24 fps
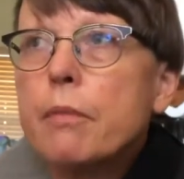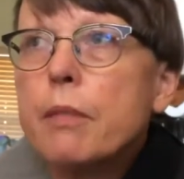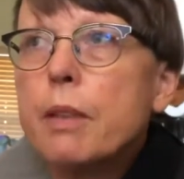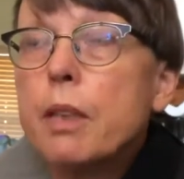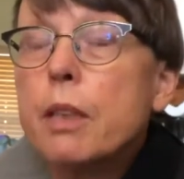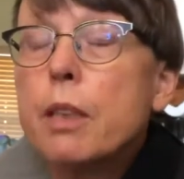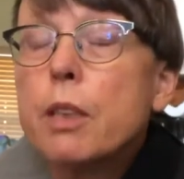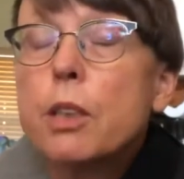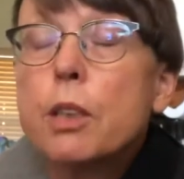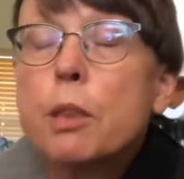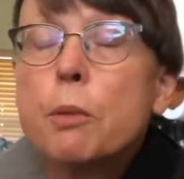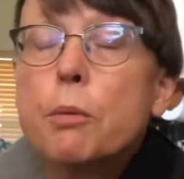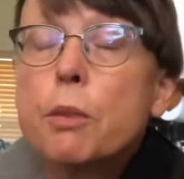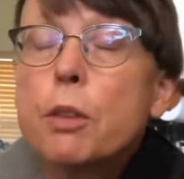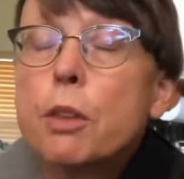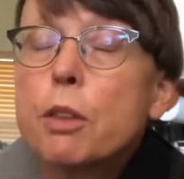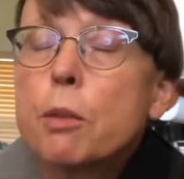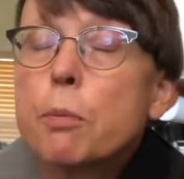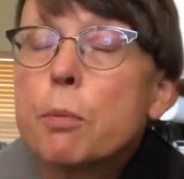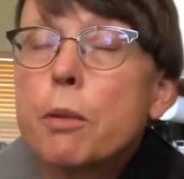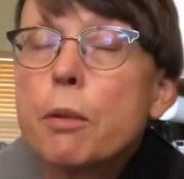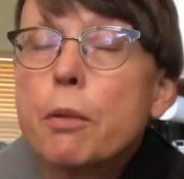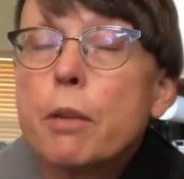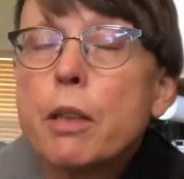and she was
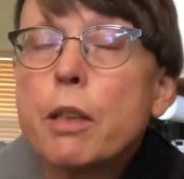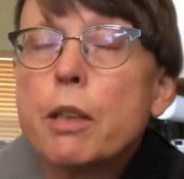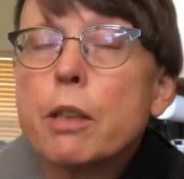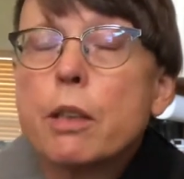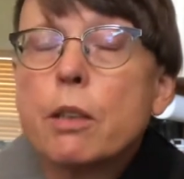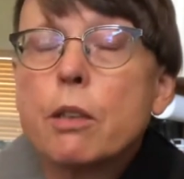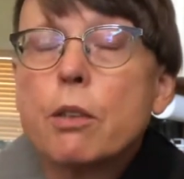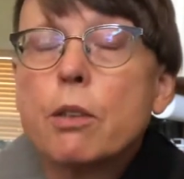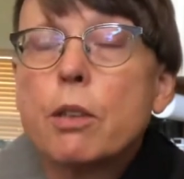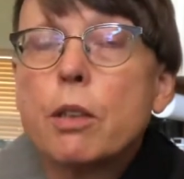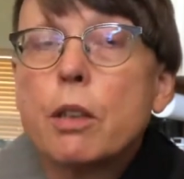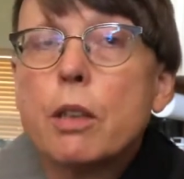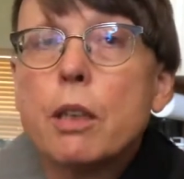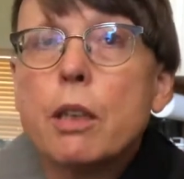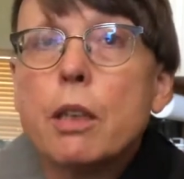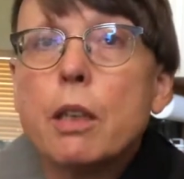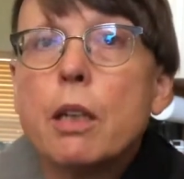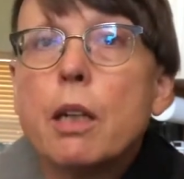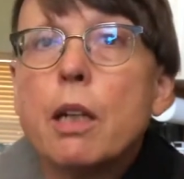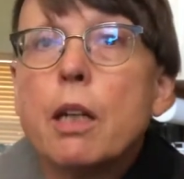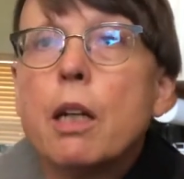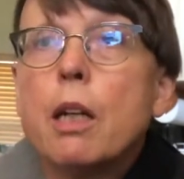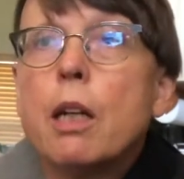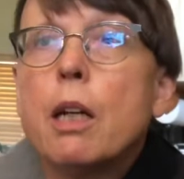super great.
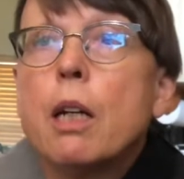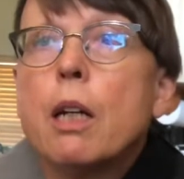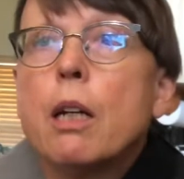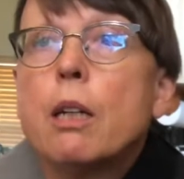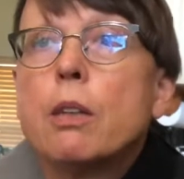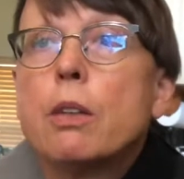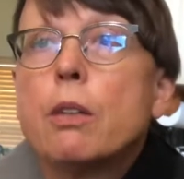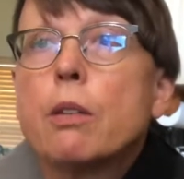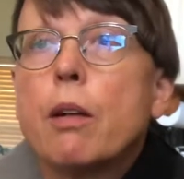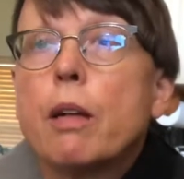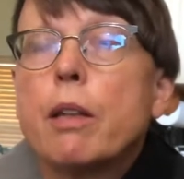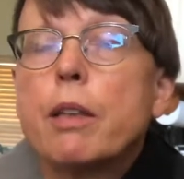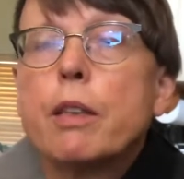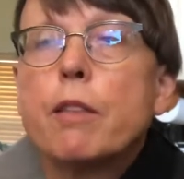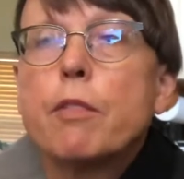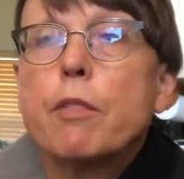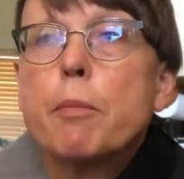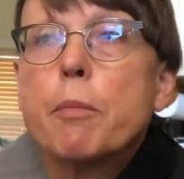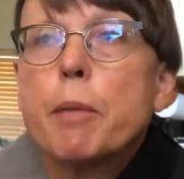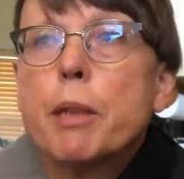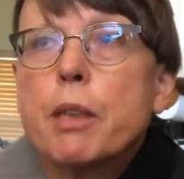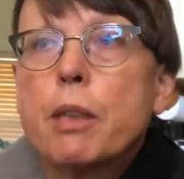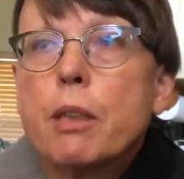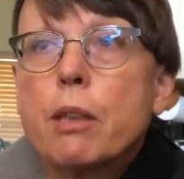So I'd given
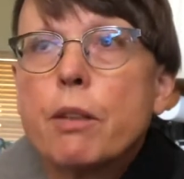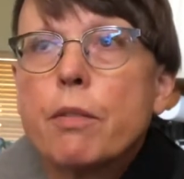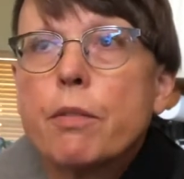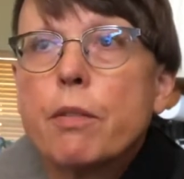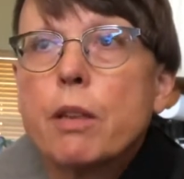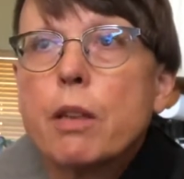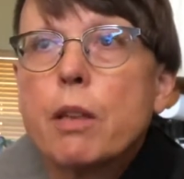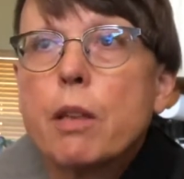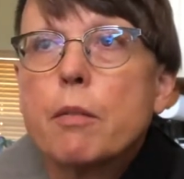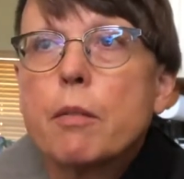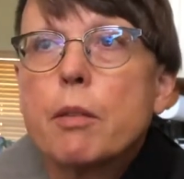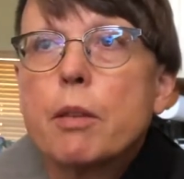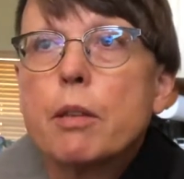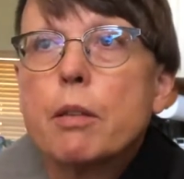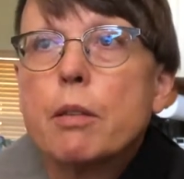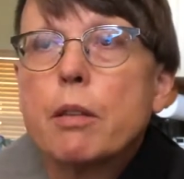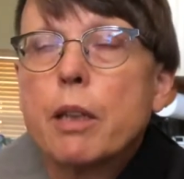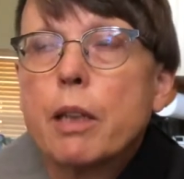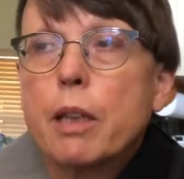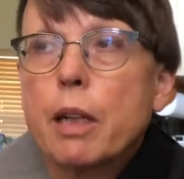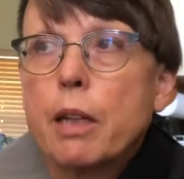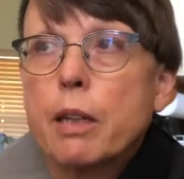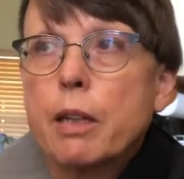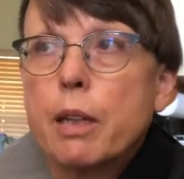myself the numbing,
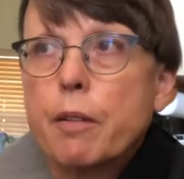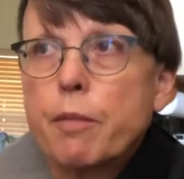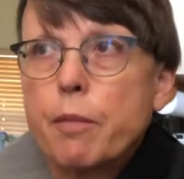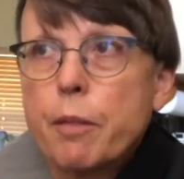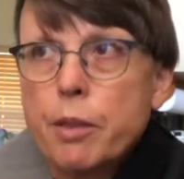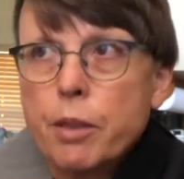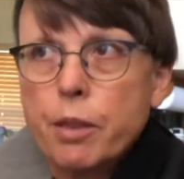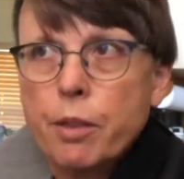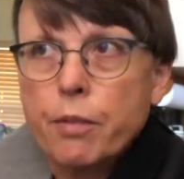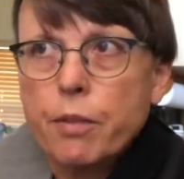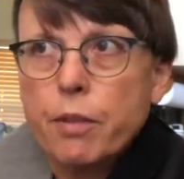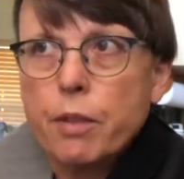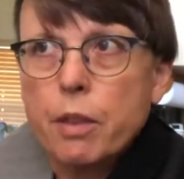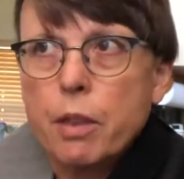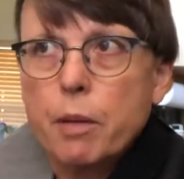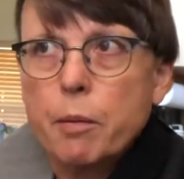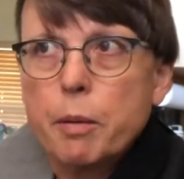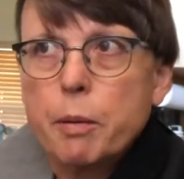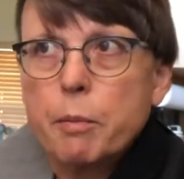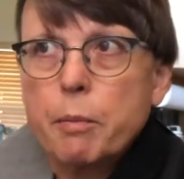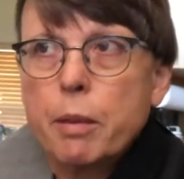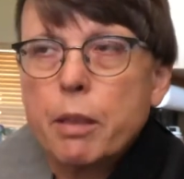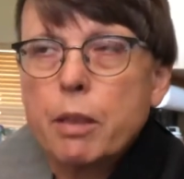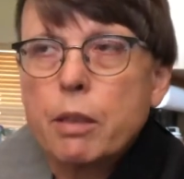I gave myself the numbing
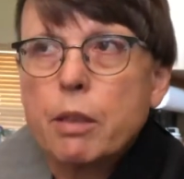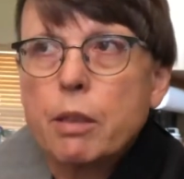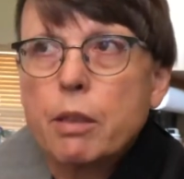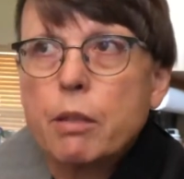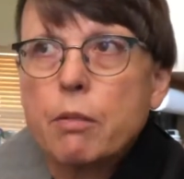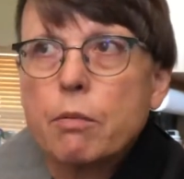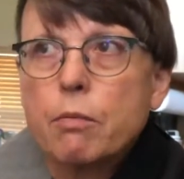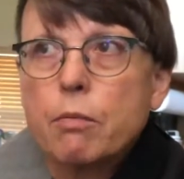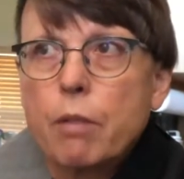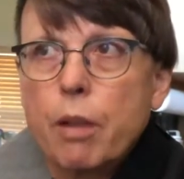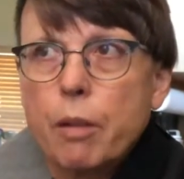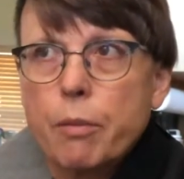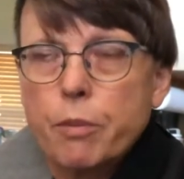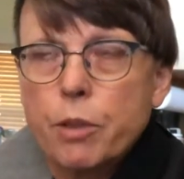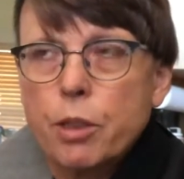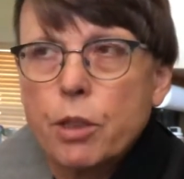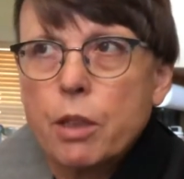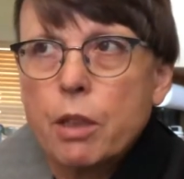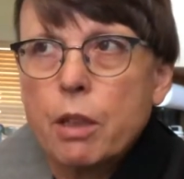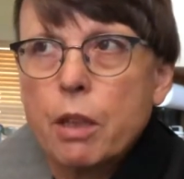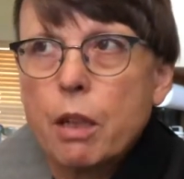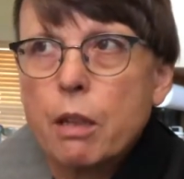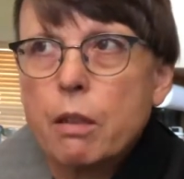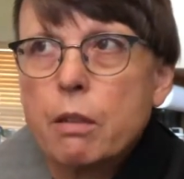medicine right when she
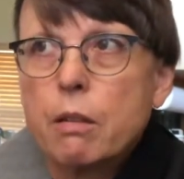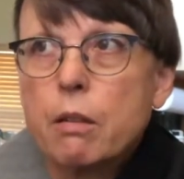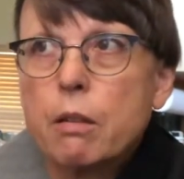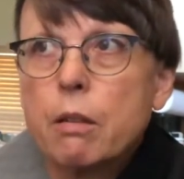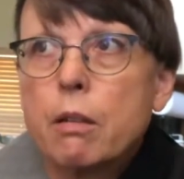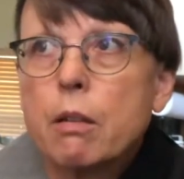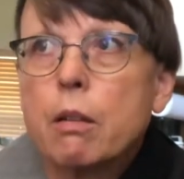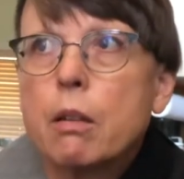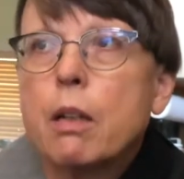got here.